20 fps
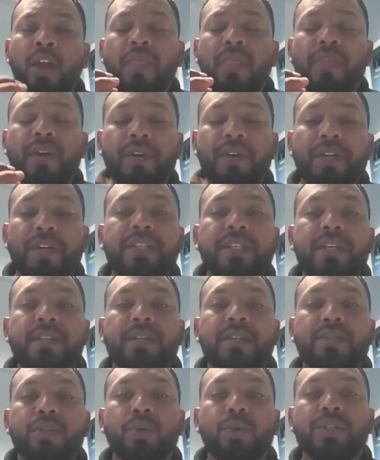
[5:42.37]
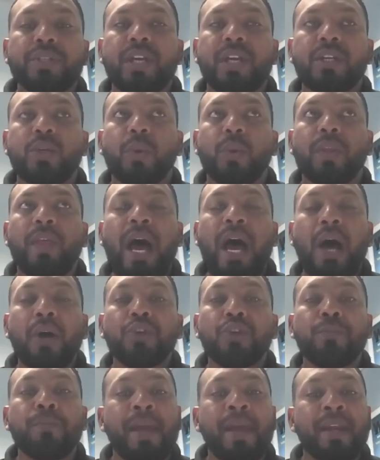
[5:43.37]
The risk is associated with how
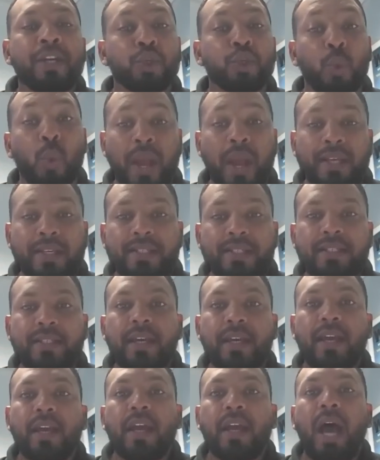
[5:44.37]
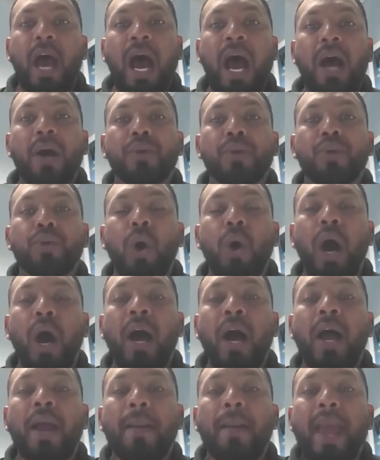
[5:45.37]
you manage waste, how you
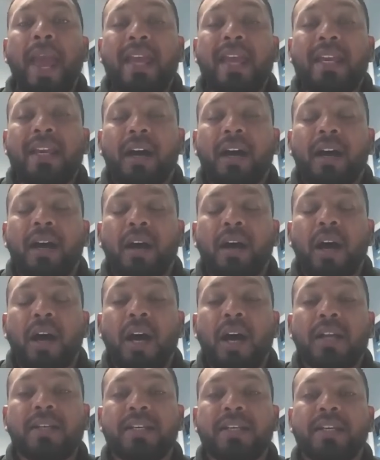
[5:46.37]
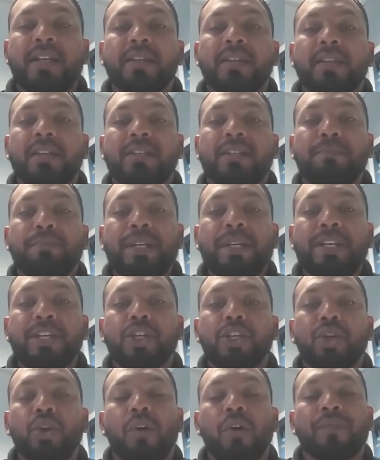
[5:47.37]
are hurting the
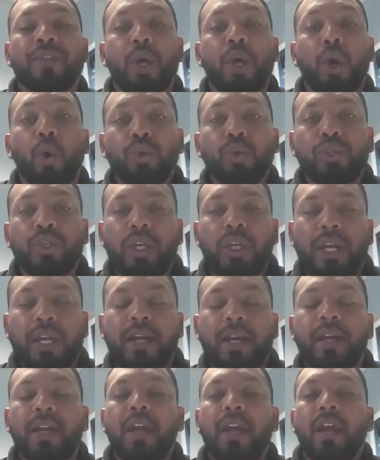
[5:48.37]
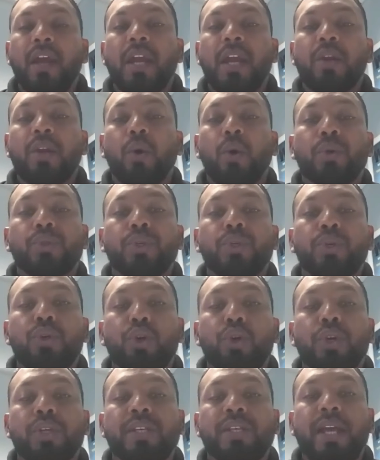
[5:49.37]
depletion of the ozone layer. It also
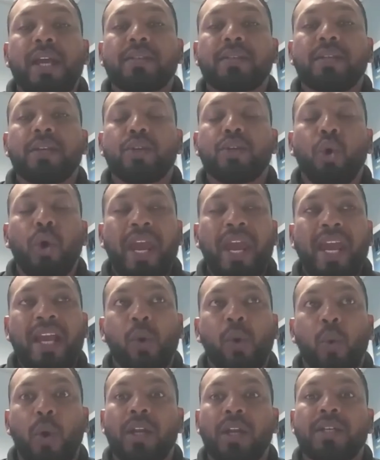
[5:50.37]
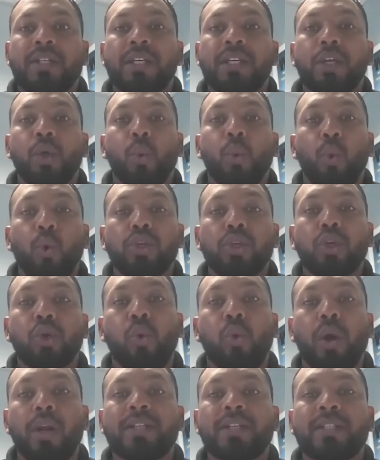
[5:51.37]
looks at your air quality, water
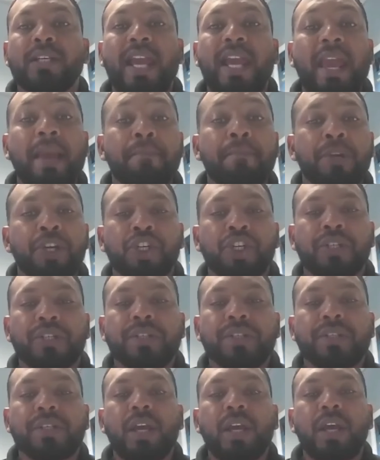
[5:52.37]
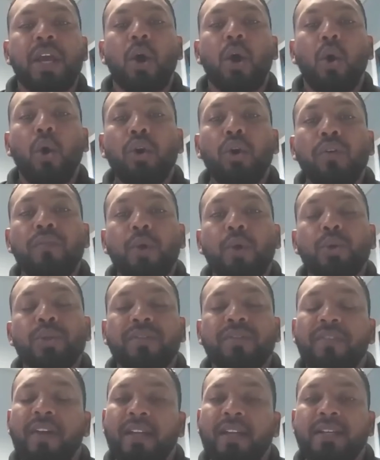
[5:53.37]
quality, emissions. All of those
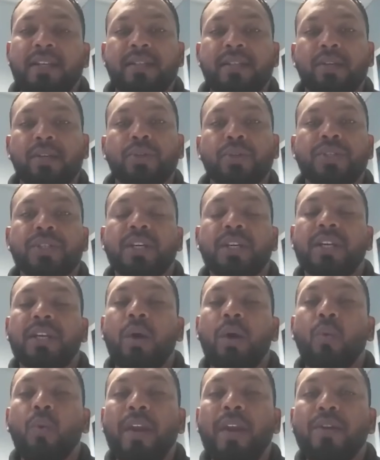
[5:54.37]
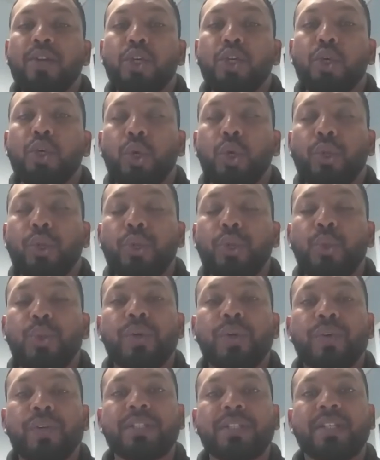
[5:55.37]
factors are considered. Now, when you look through
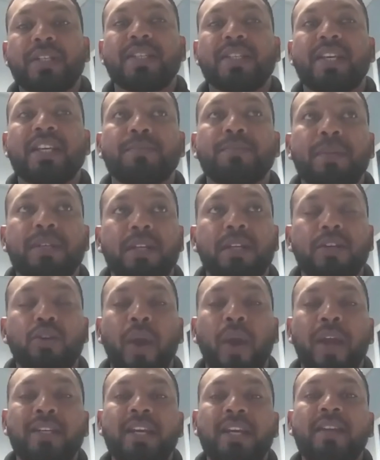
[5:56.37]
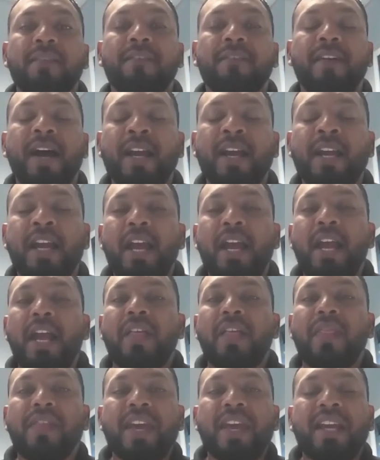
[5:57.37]
the risk assessment and you identify
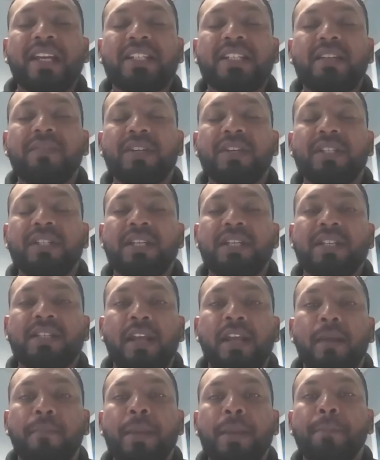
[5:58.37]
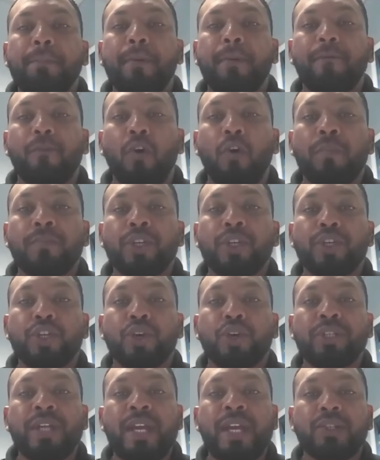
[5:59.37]
the activities that are being performed in
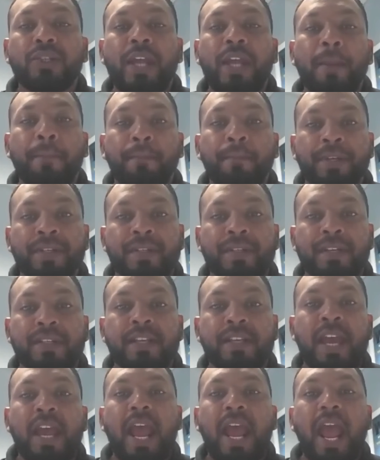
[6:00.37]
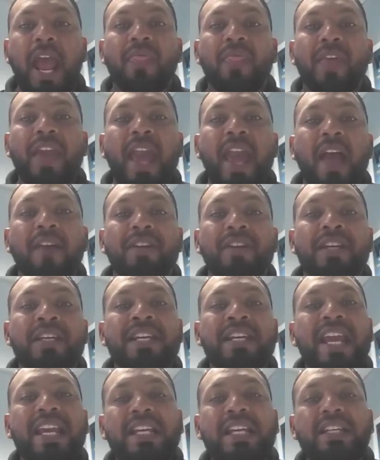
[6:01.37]
your day-to-day business and they have a
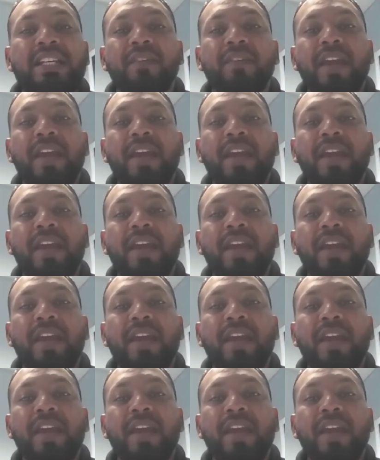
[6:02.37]
negative